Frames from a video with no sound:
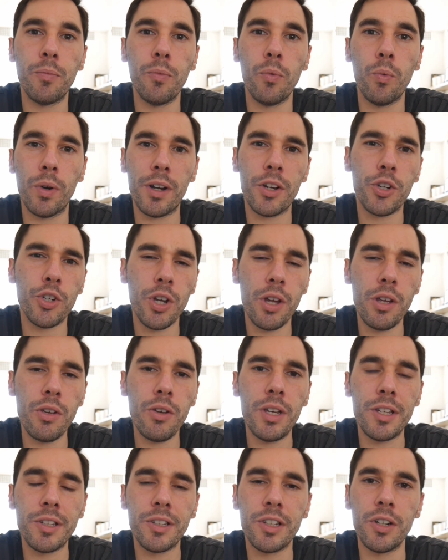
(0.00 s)
What I show you
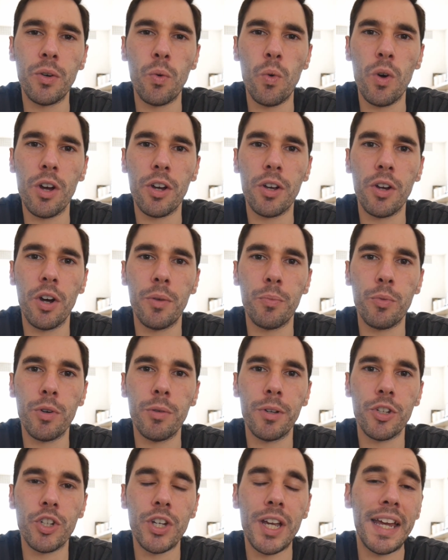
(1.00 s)
is going to work on pretty
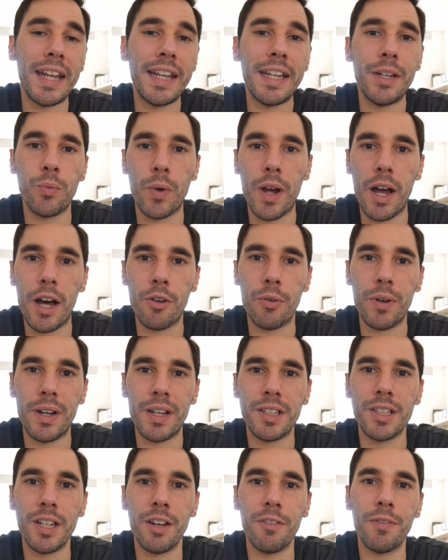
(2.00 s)
much any router
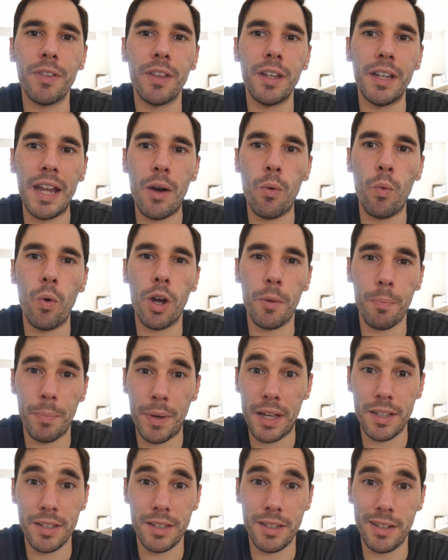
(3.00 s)
except for the network
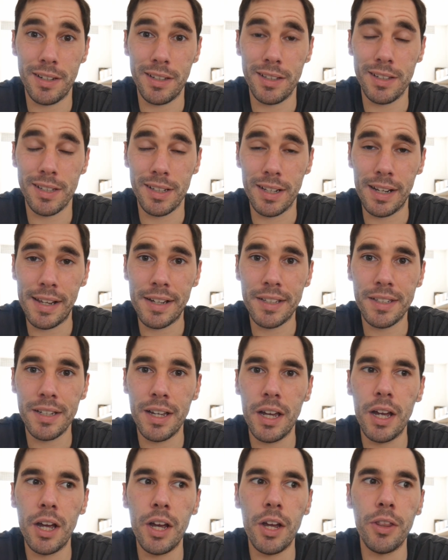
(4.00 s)
bands that you can select.
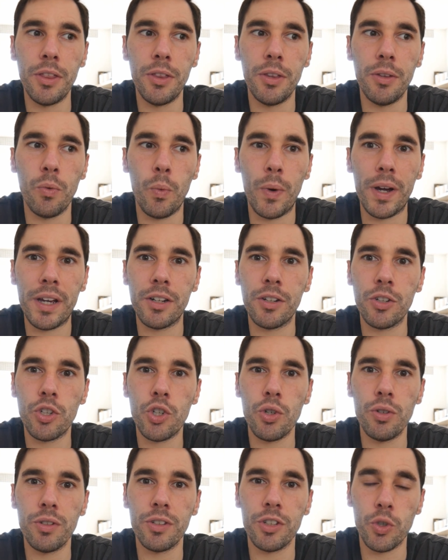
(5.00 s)
We're going to
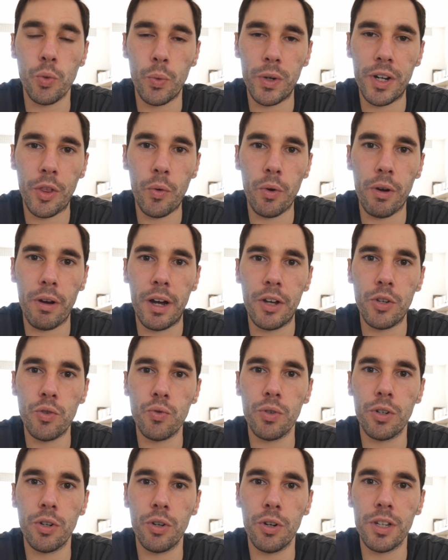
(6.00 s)
choose a
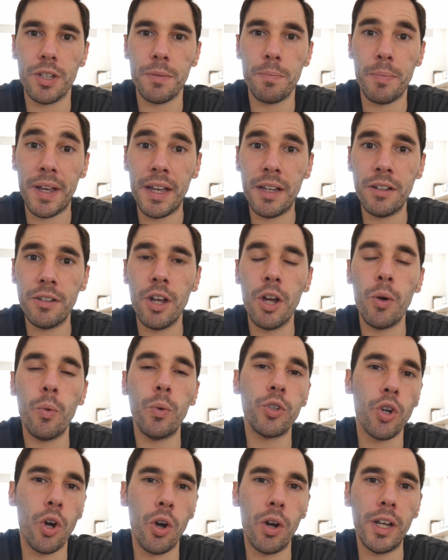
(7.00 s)
2300Hz band,
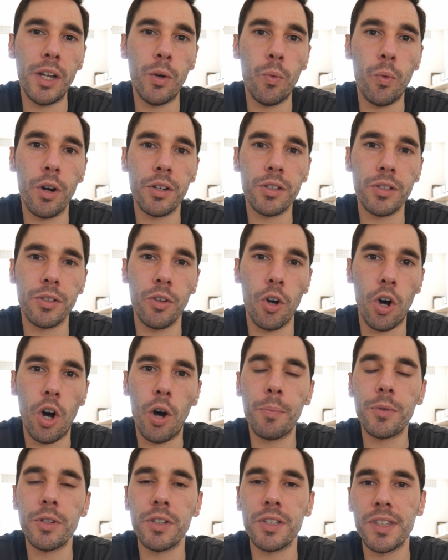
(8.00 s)
which only works on the
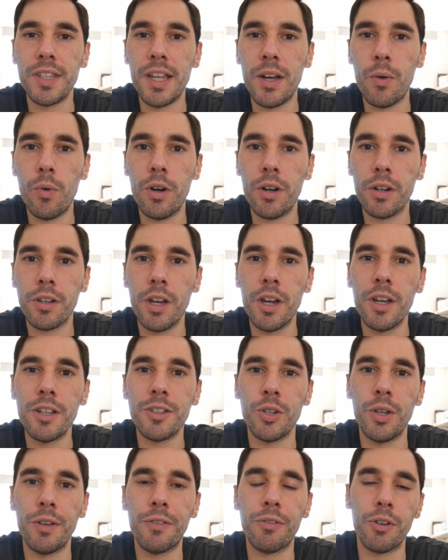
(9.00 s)
Optus network.
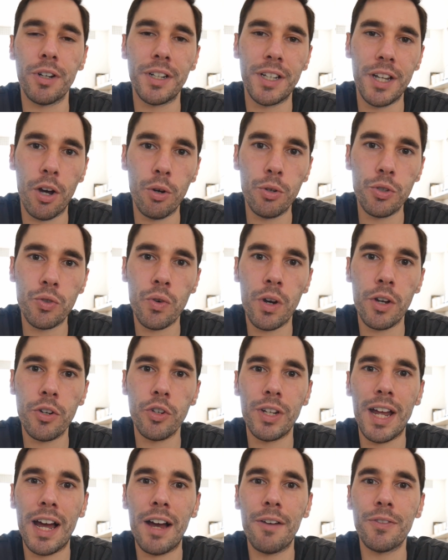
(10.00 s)
So if you're on Telstra,
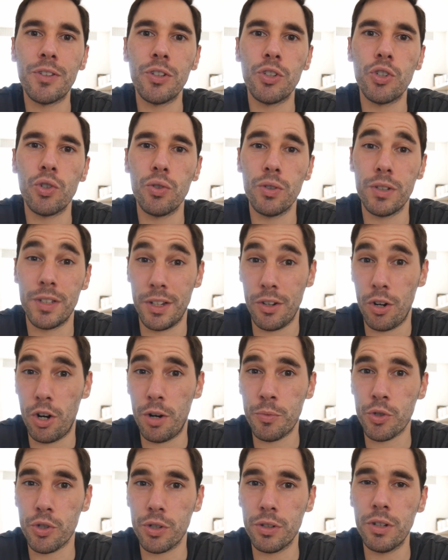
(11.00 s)
you'd have to choose the
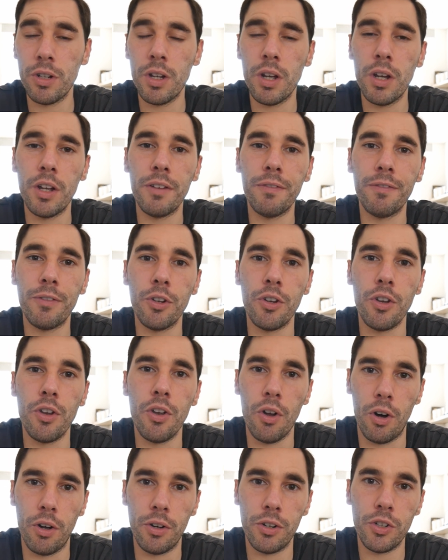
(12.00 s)
option for
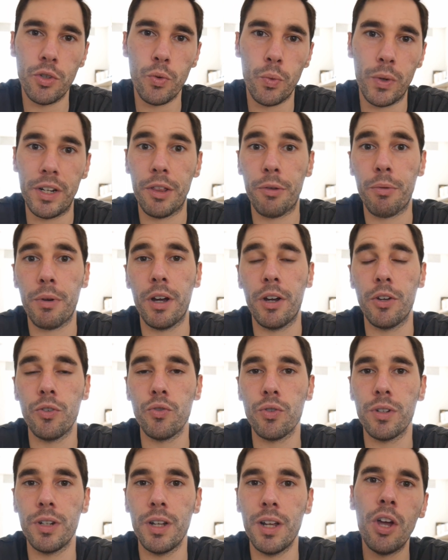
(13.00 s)
not
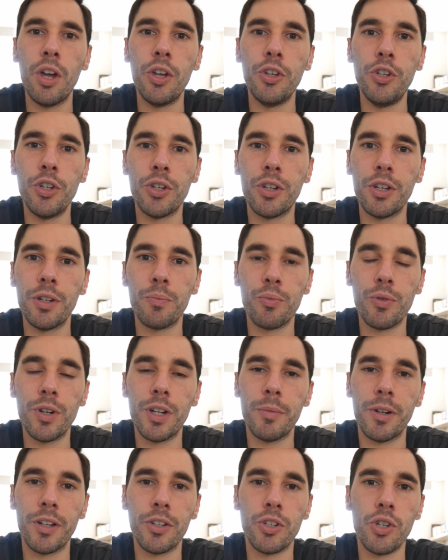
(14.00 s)
2300. You can pretty
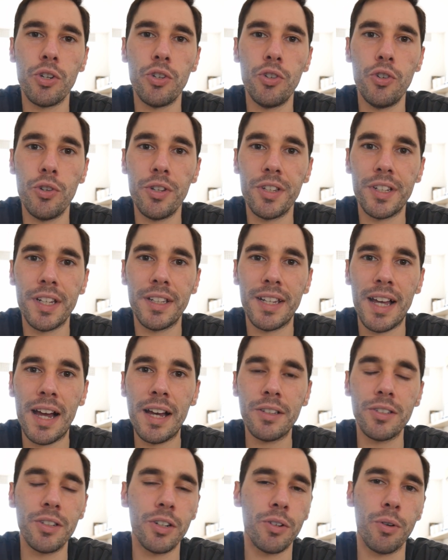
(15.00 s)
much use these
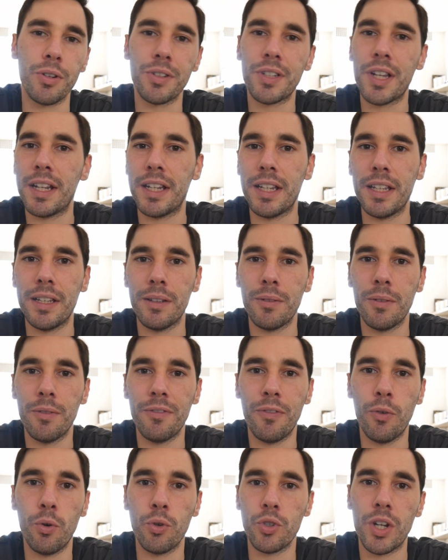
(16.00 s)
hacks across any
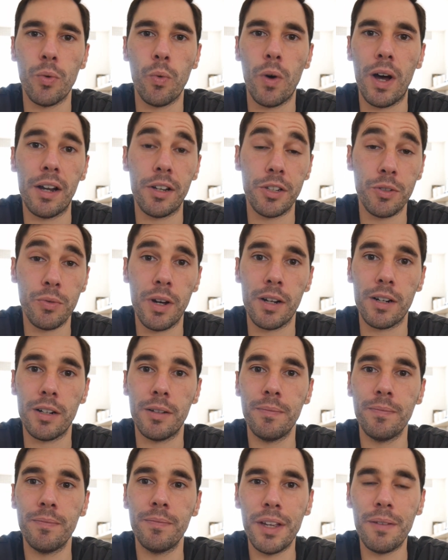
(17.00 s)
4G wireless router.
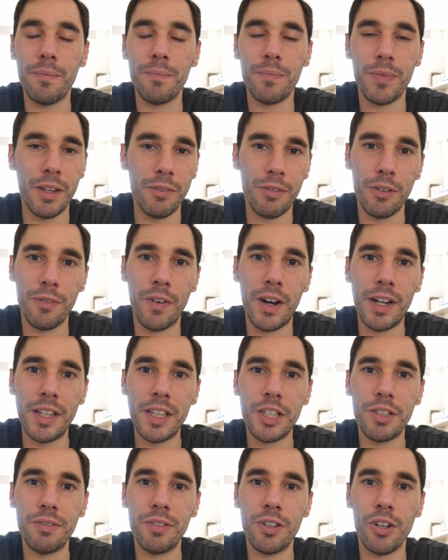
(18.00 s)
If you find
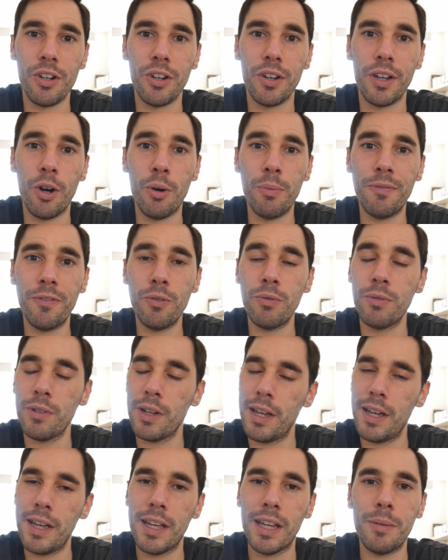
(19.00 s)
this video helpful,
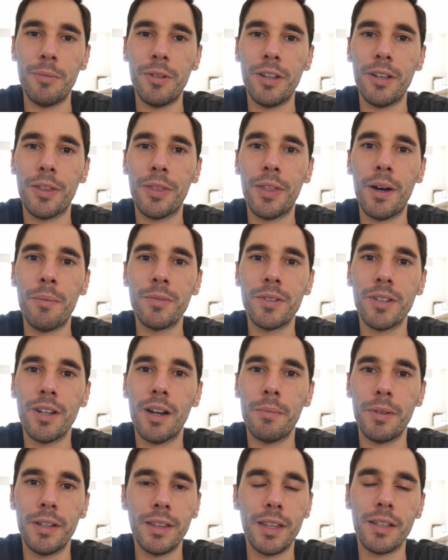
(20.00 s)
give me a thumbs
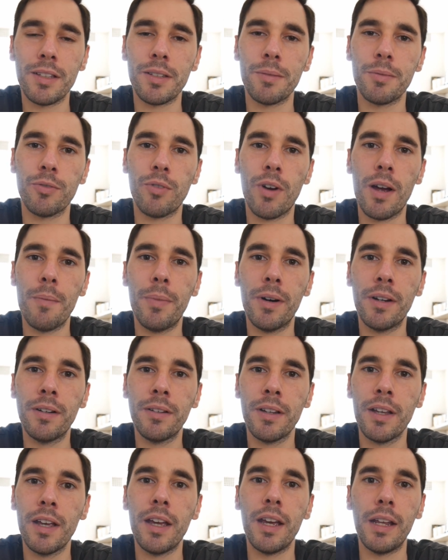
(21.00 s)
up, hit that subscribe
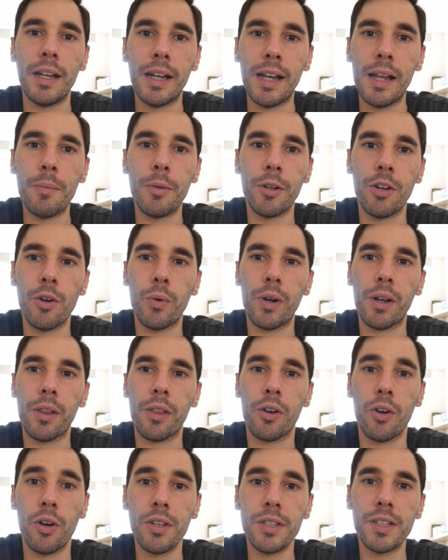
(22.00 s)
button, and let me know what other
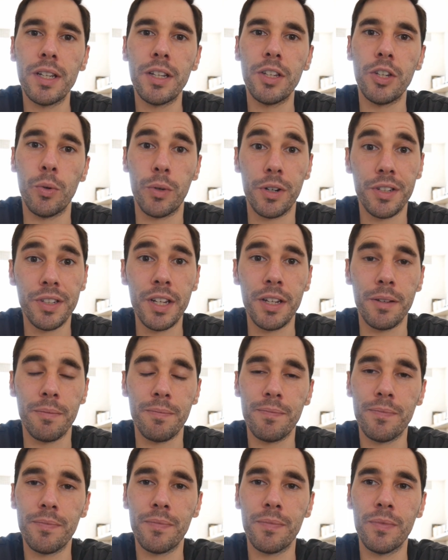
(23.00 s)
content you want to see.
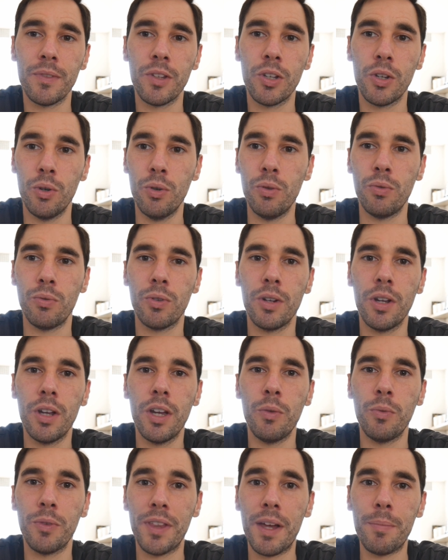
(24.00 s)
Cool.
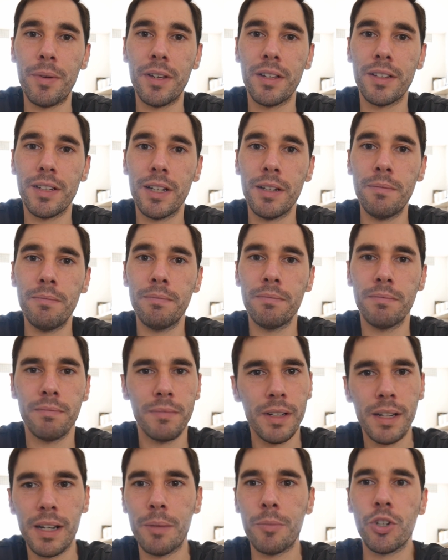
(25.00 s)
With that being said,
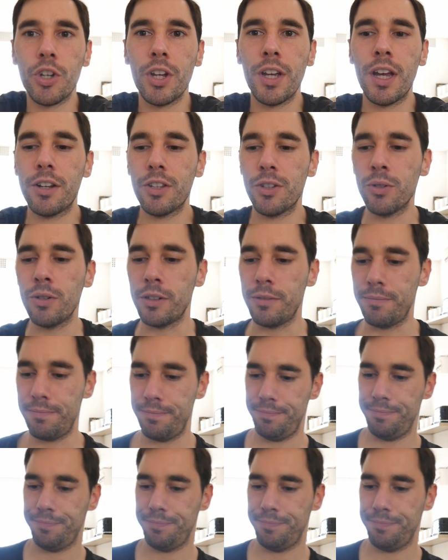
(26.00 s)
let me show you how to do it.